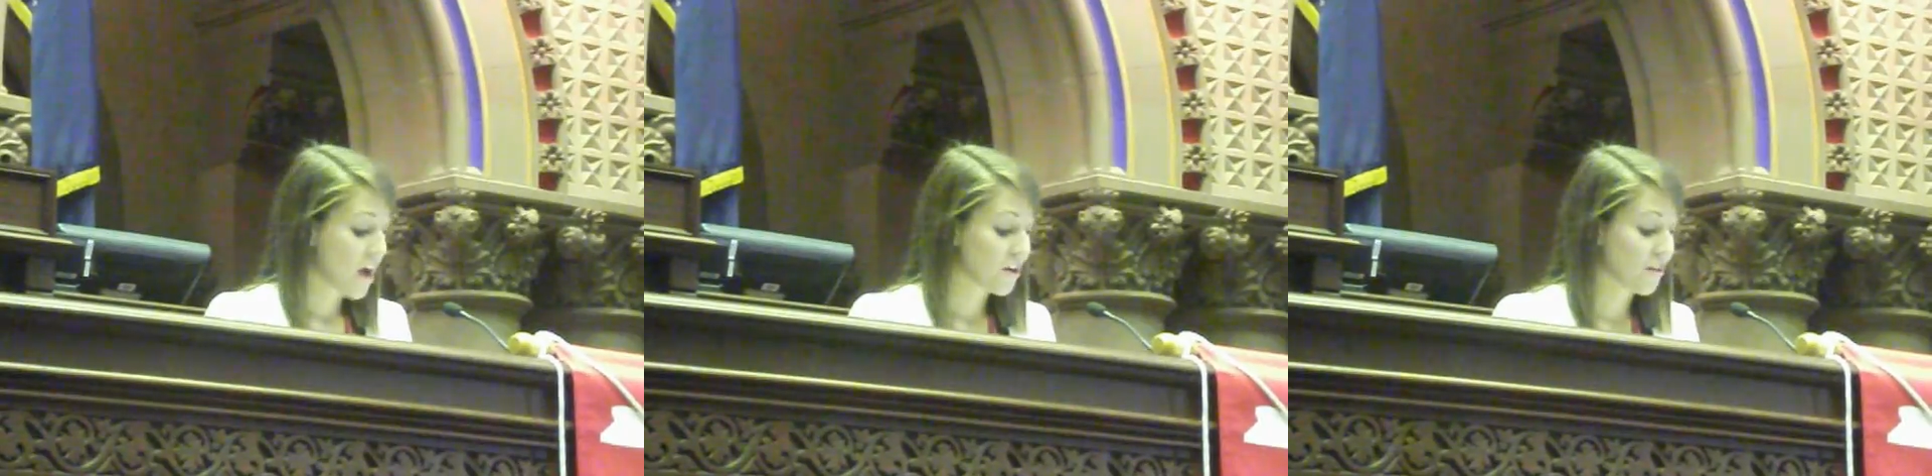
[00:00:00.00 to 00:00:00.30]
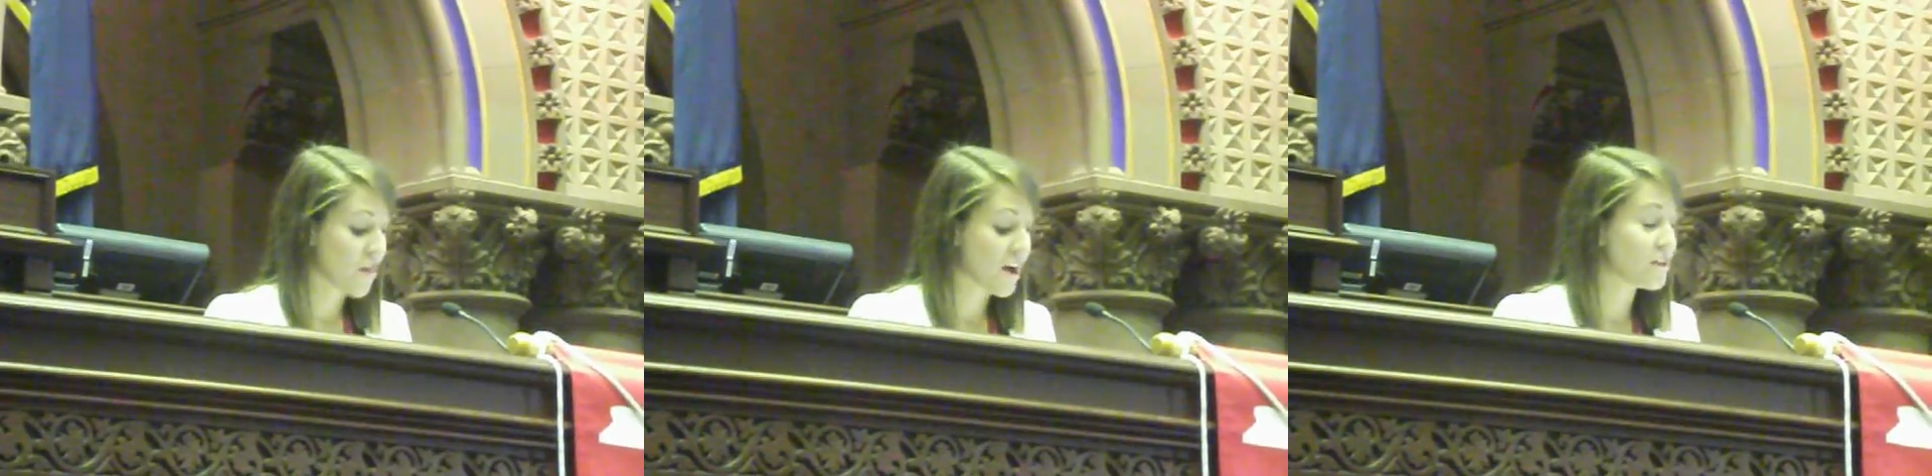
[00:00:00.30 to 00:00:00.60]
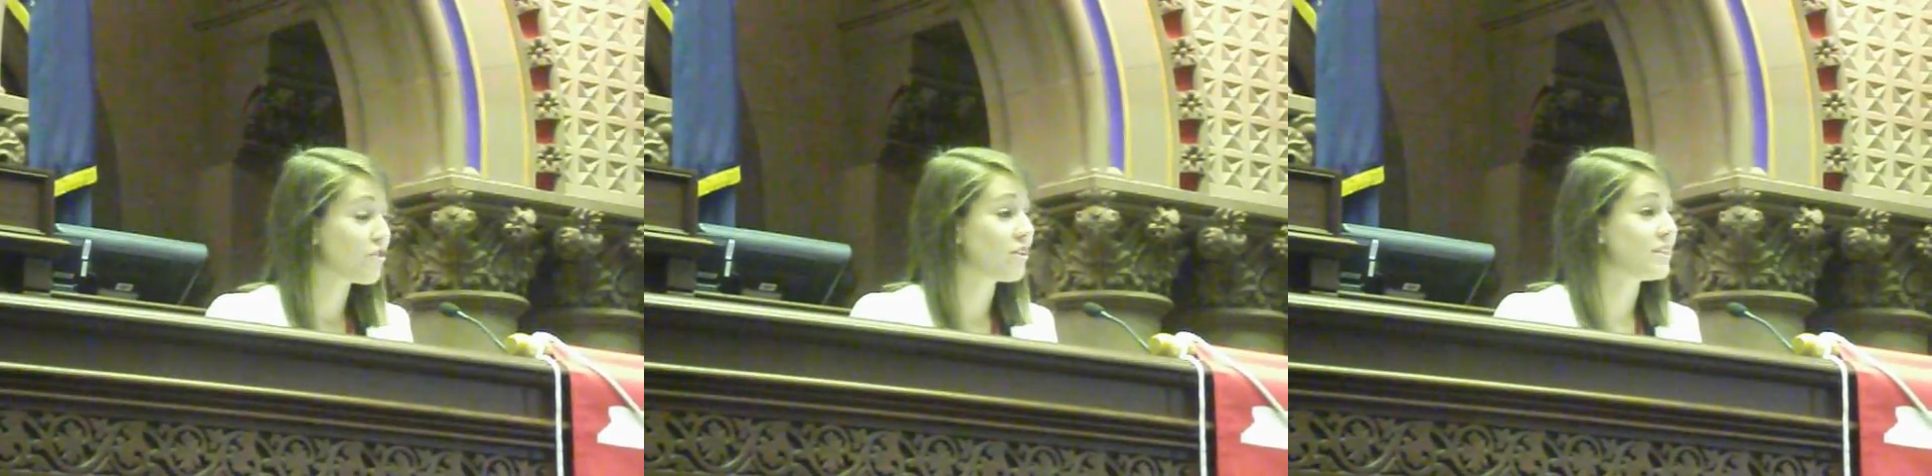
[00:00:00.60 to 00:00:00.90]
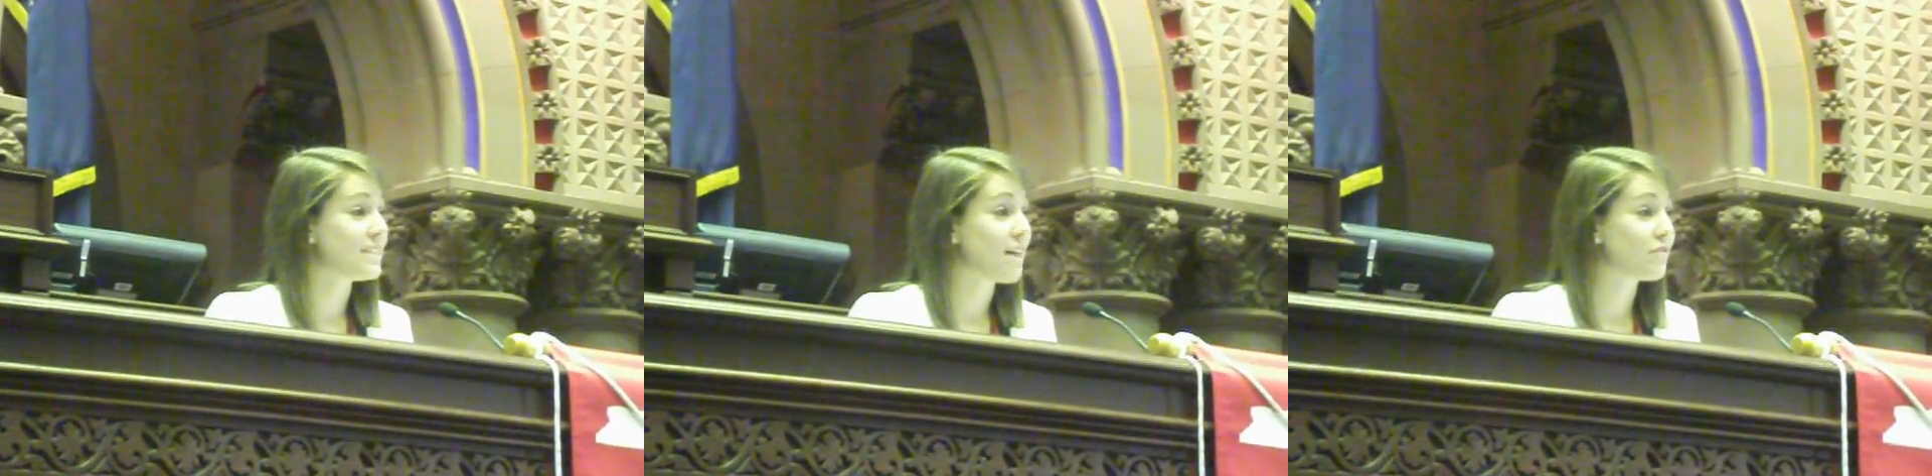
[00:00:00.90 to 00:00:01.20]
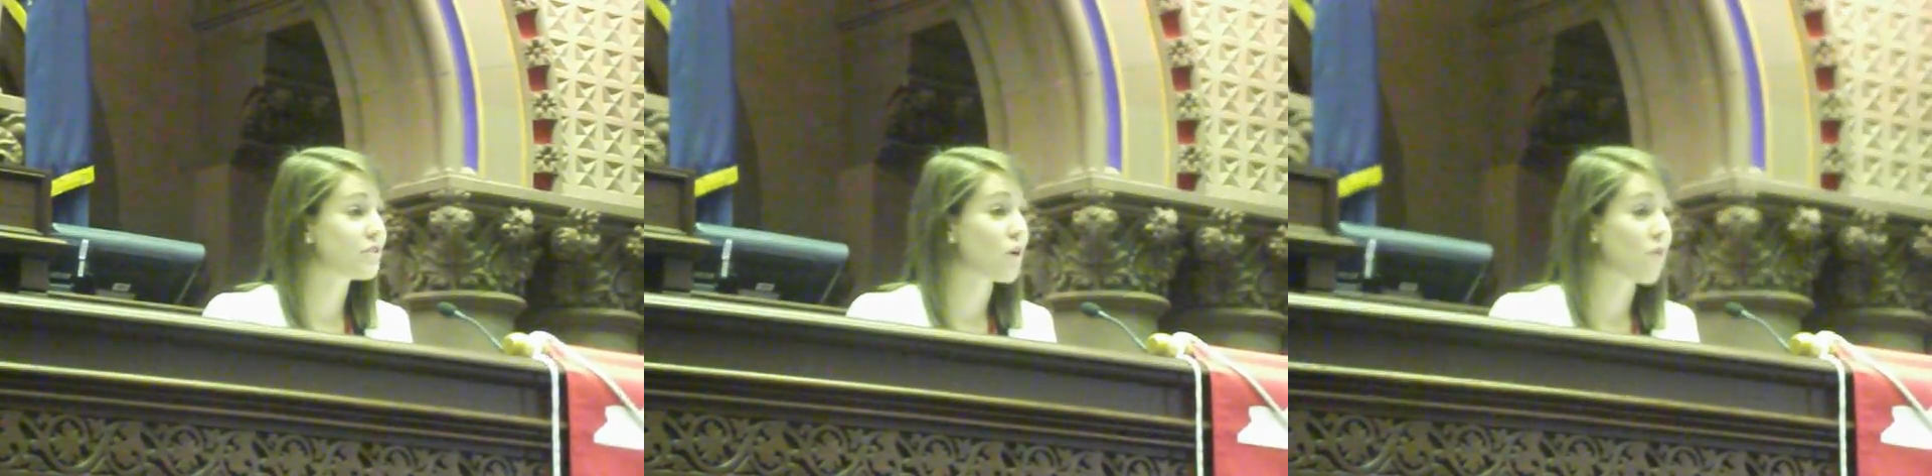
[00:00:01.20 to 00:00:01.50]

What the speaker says: Good luck in your endeavors